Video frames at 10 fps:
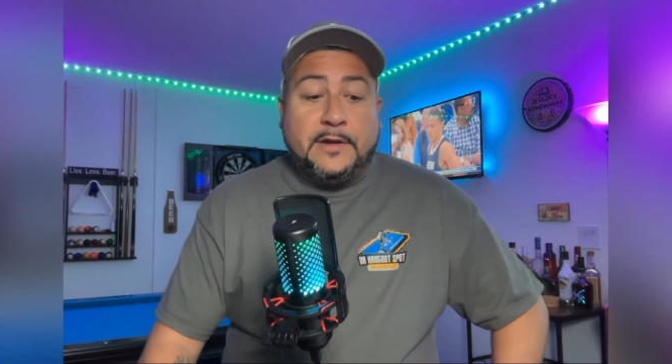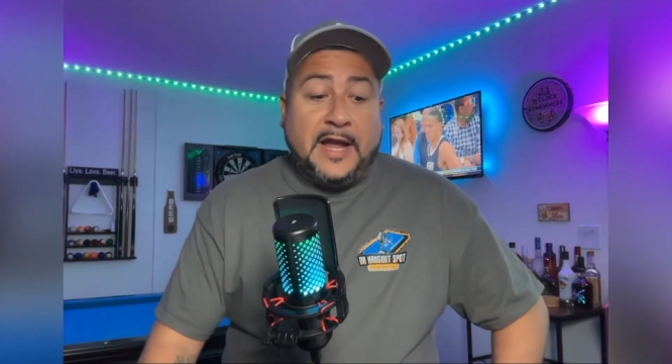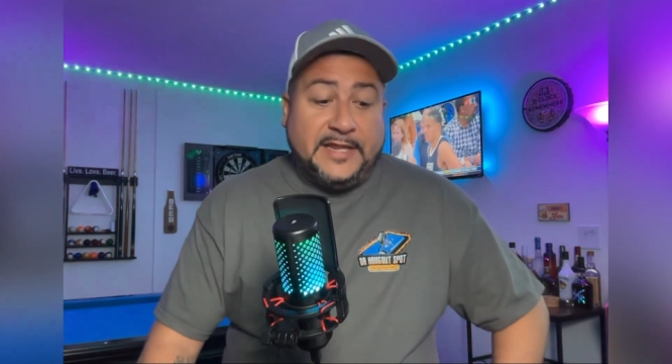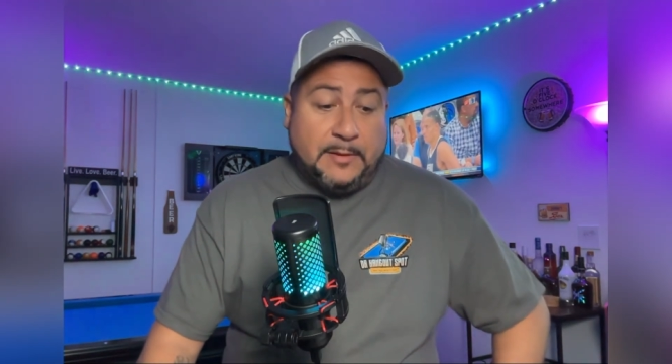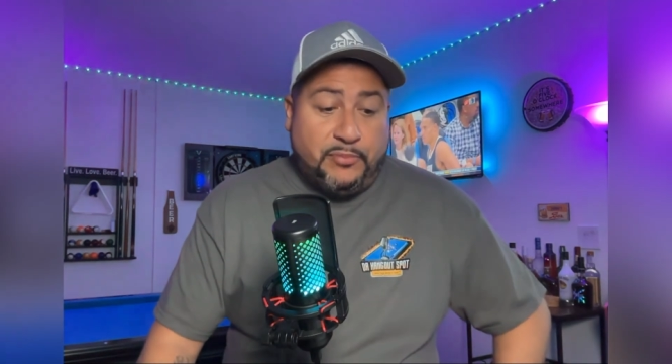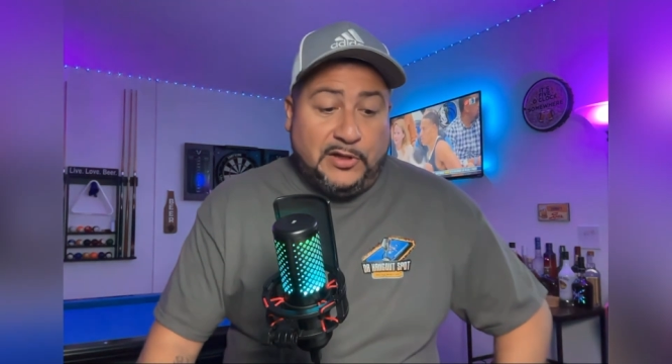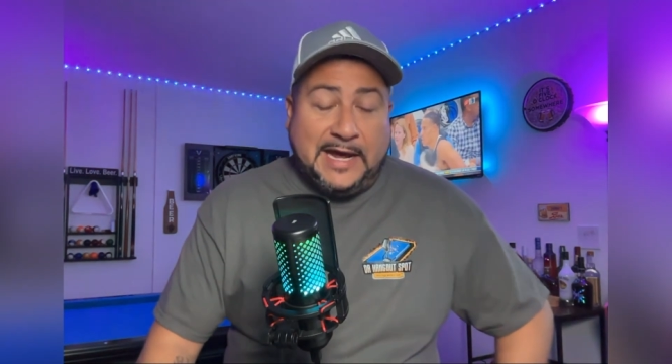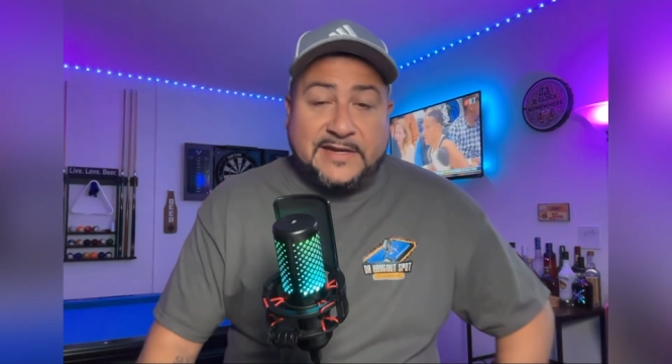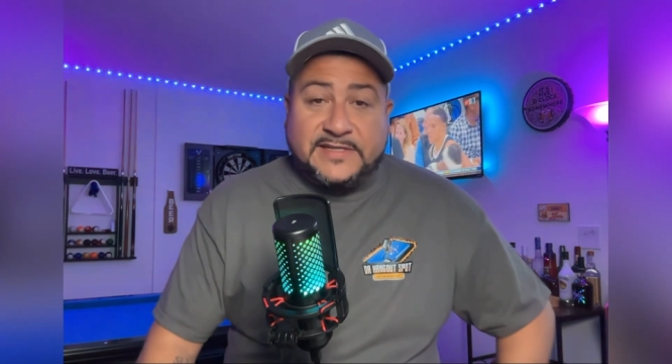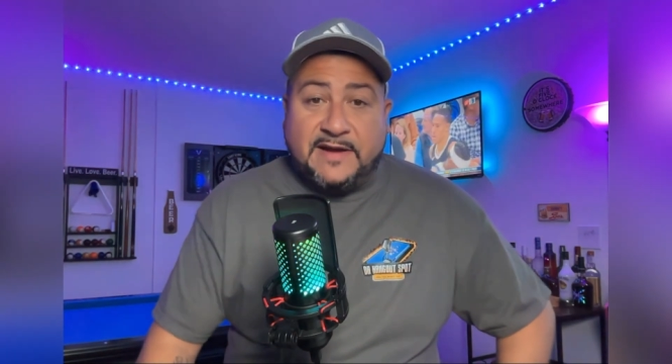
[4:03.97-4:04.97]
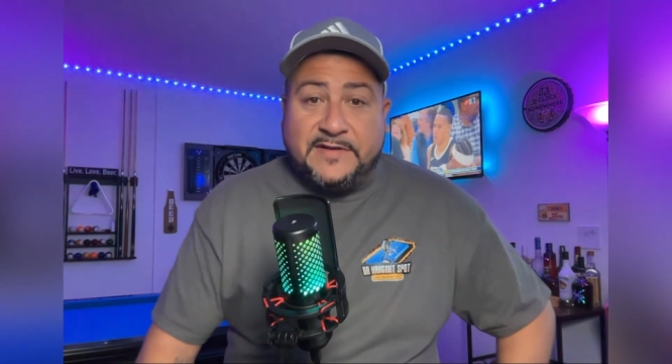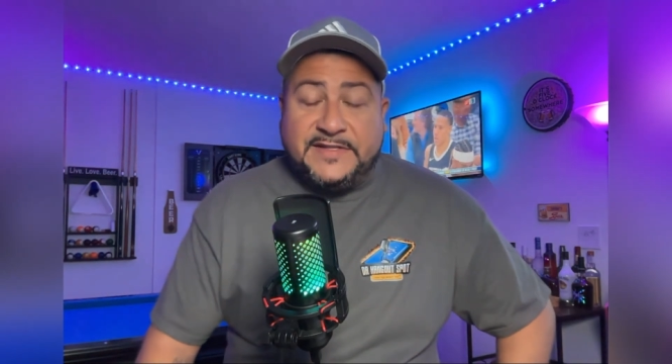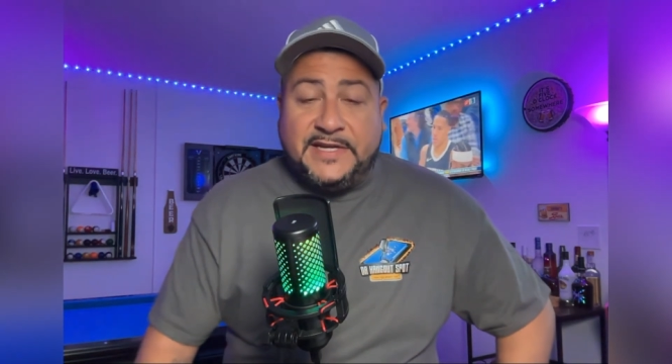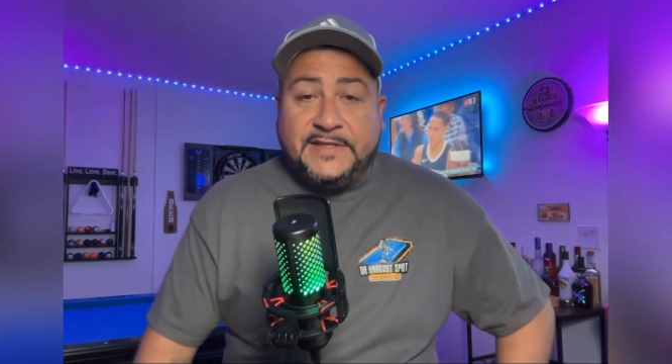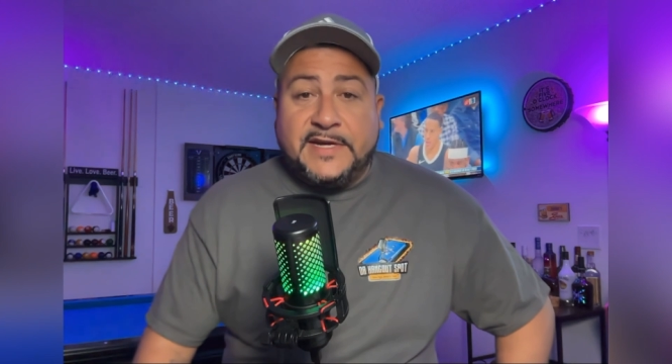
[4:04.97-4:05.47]
and they pull out a
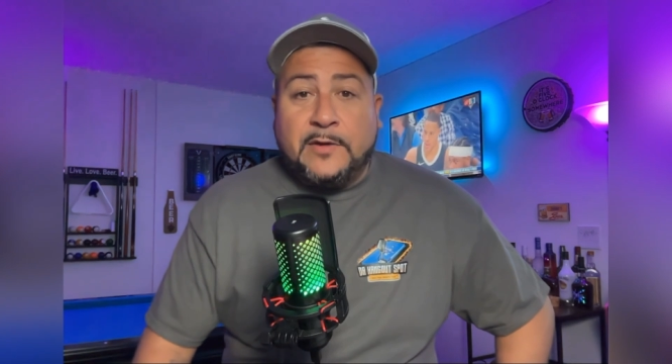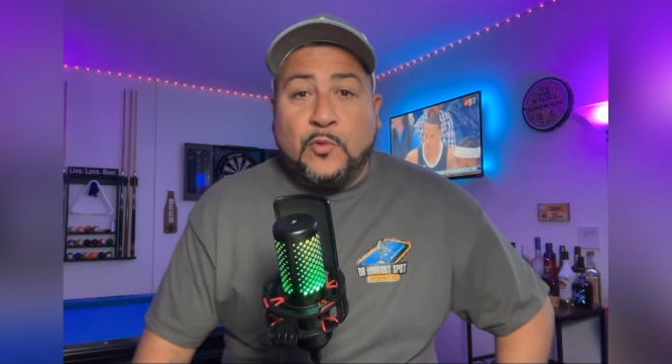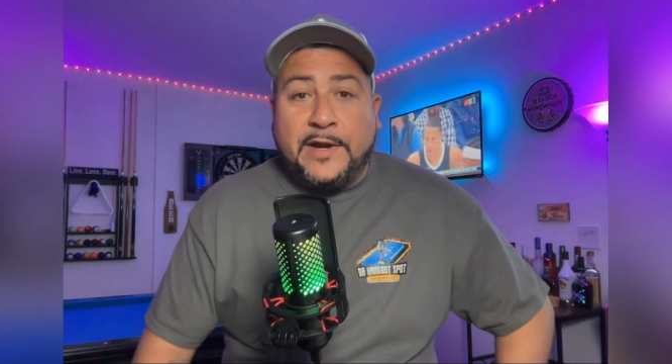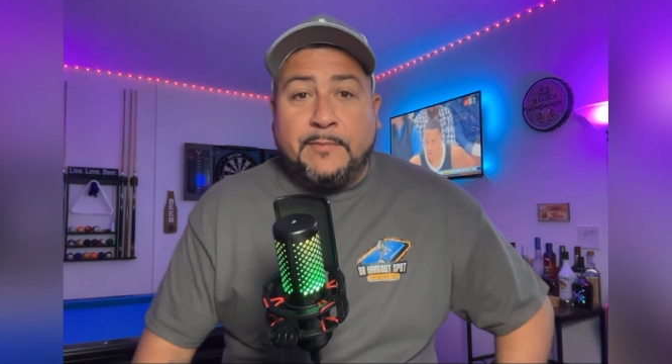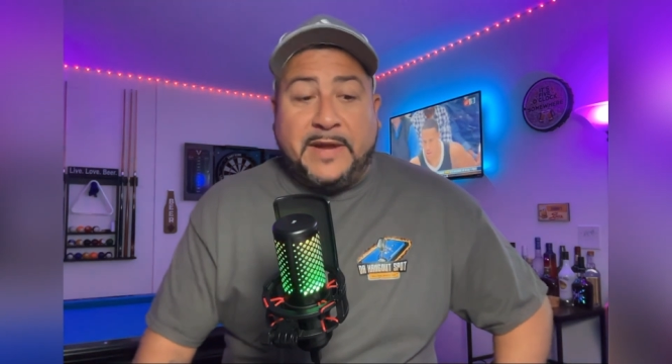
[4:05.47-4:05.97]
17 10 win.